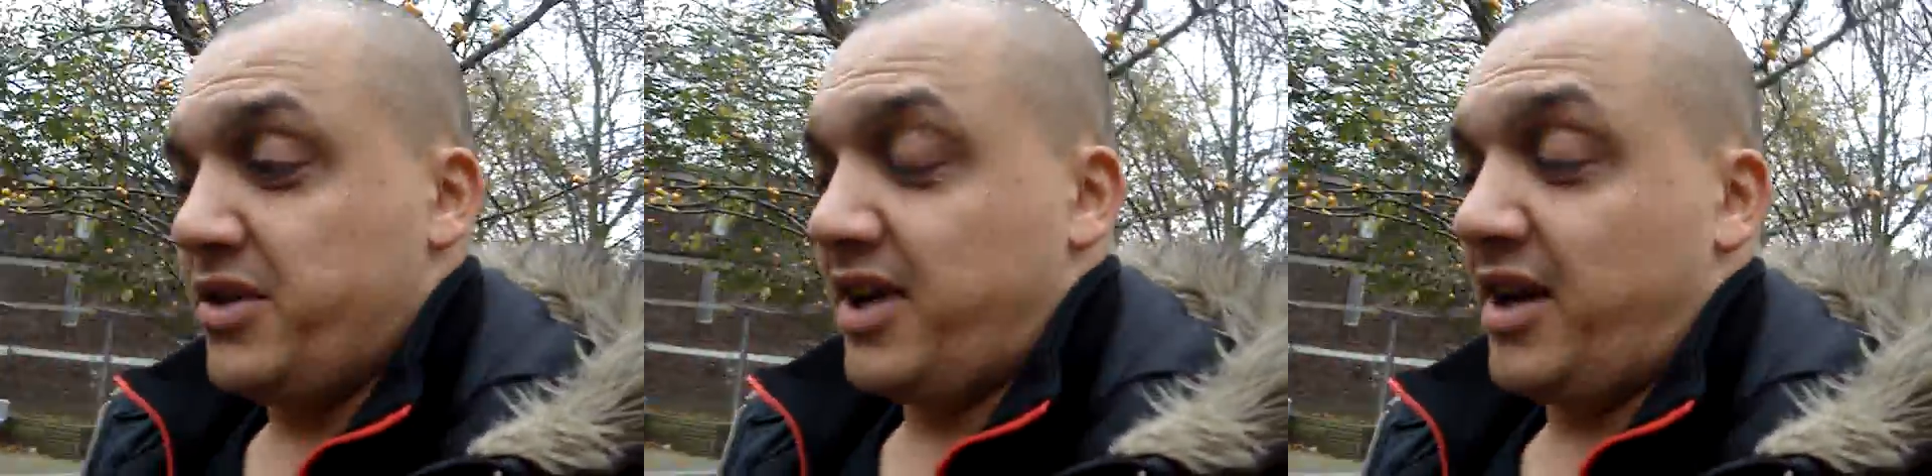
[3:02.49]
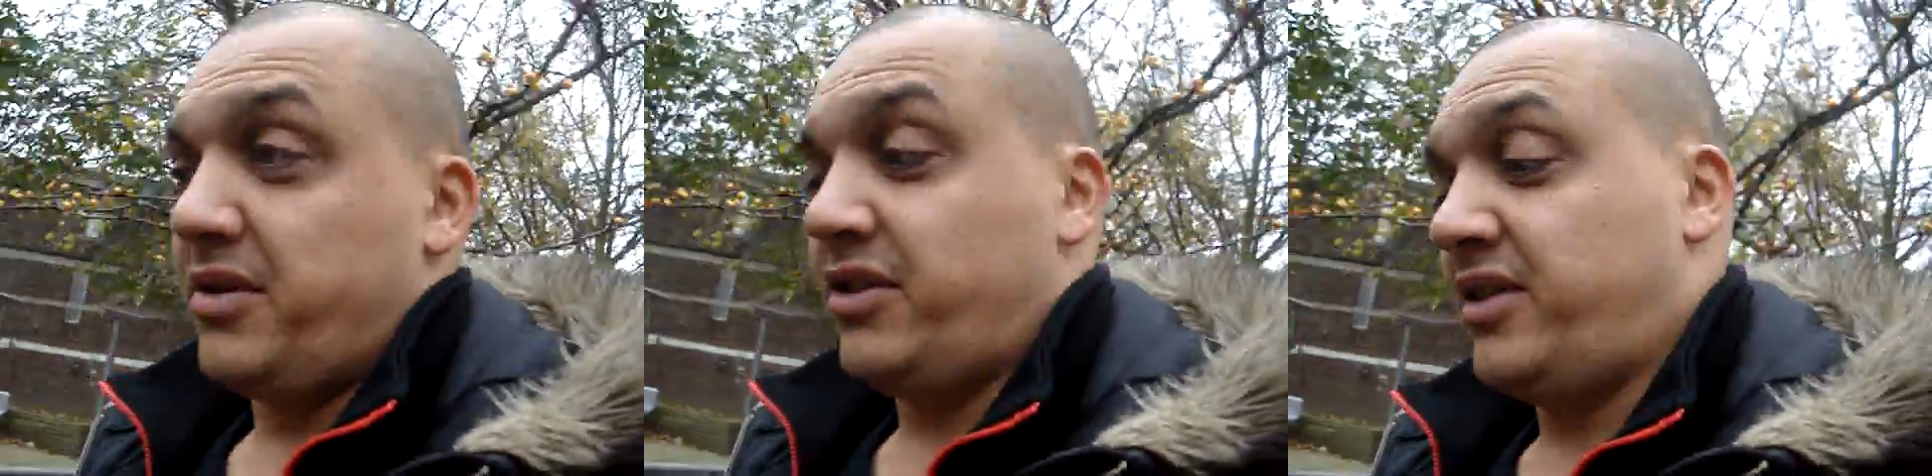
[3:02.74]
which
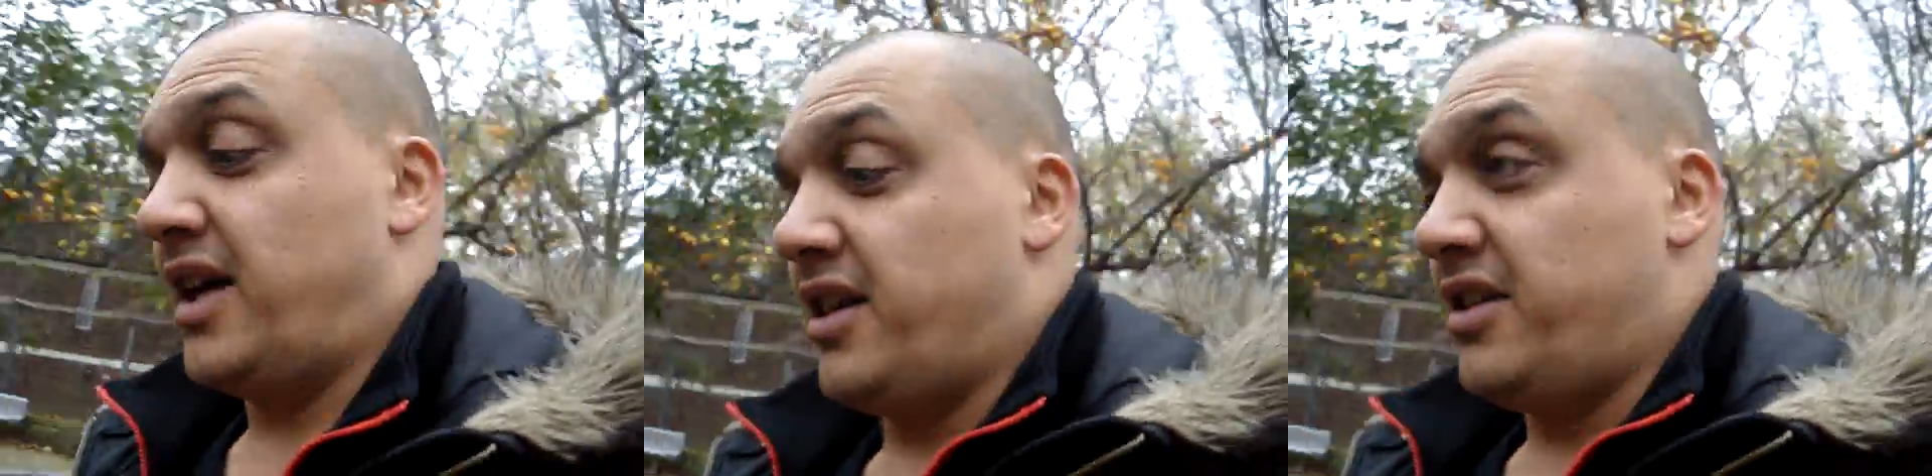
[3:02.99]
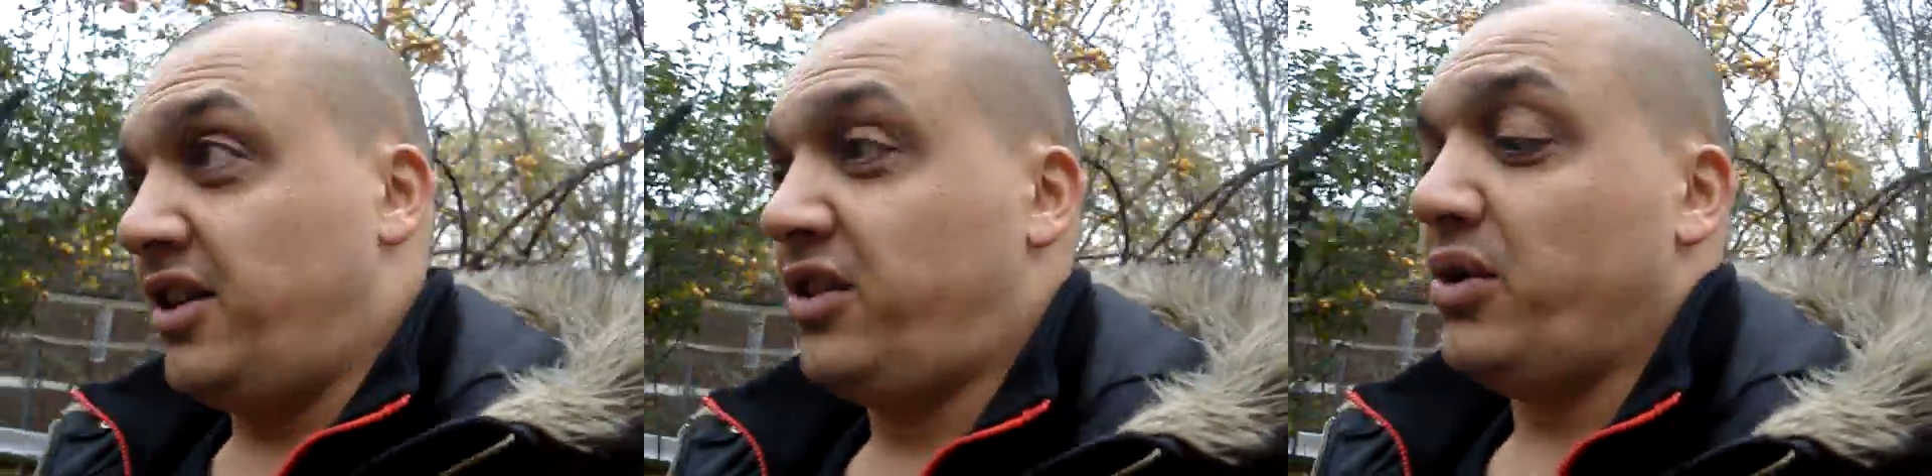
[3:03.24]
happened on
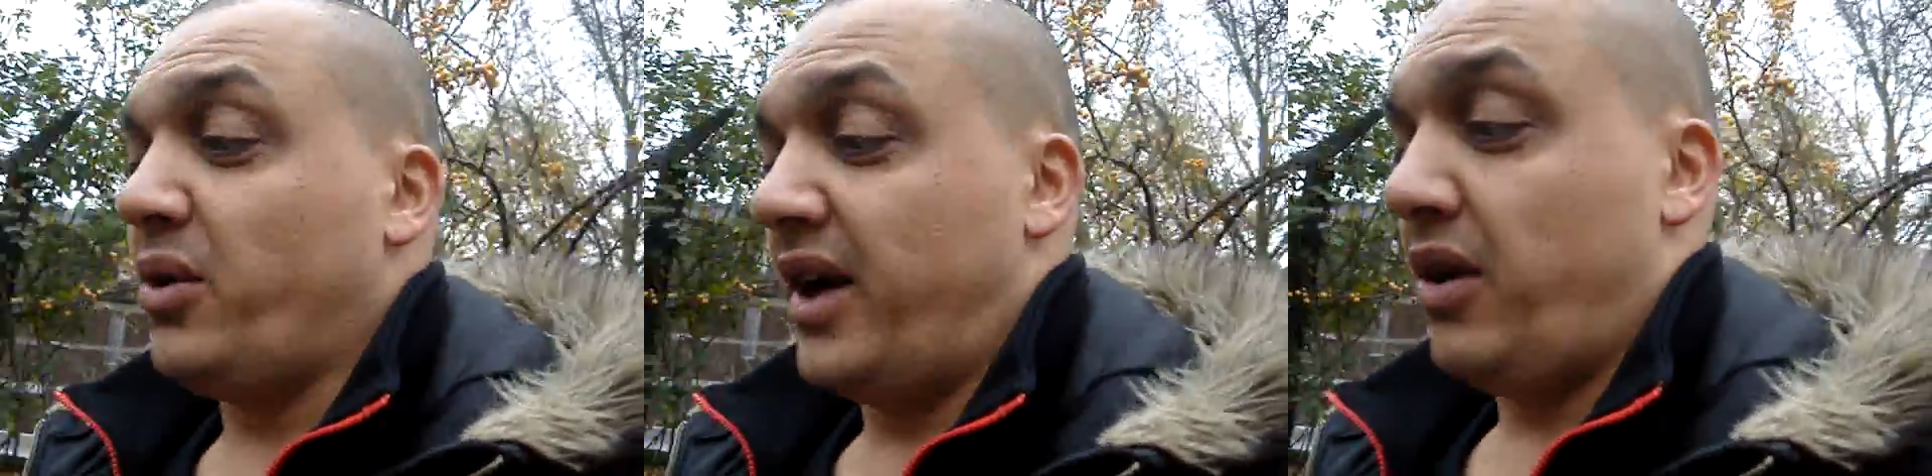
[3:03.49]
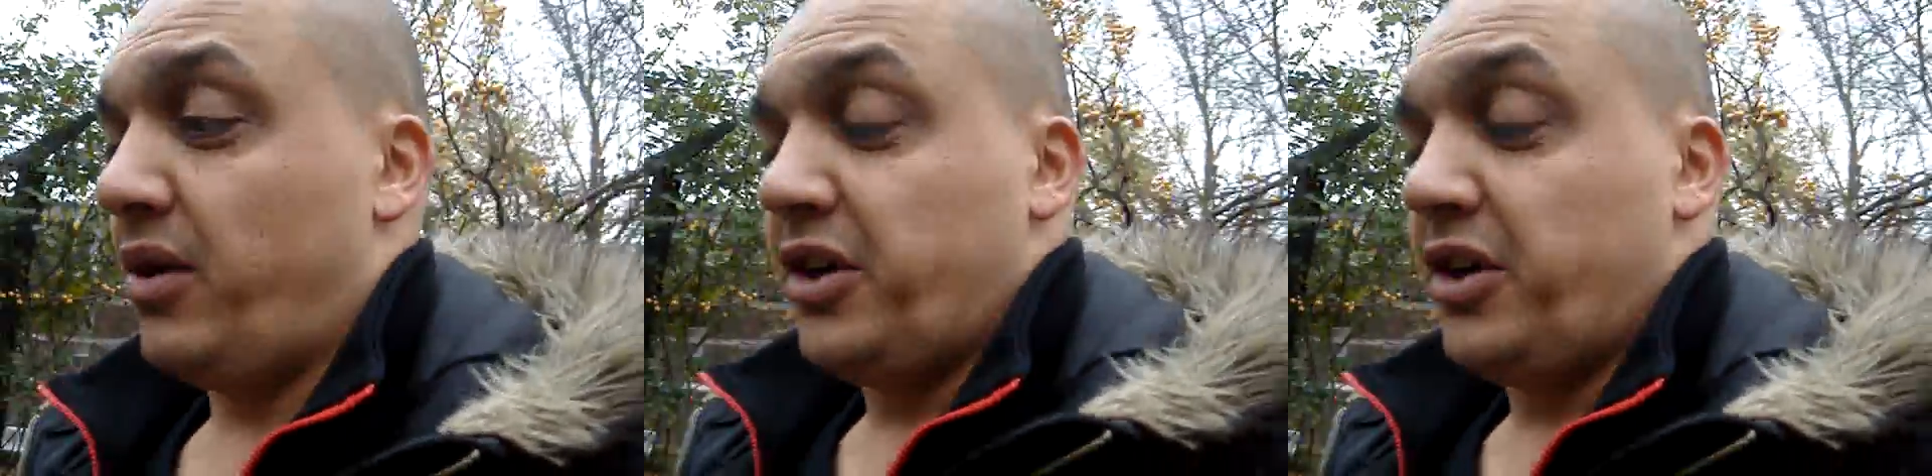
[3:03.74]
Saturday. She saw it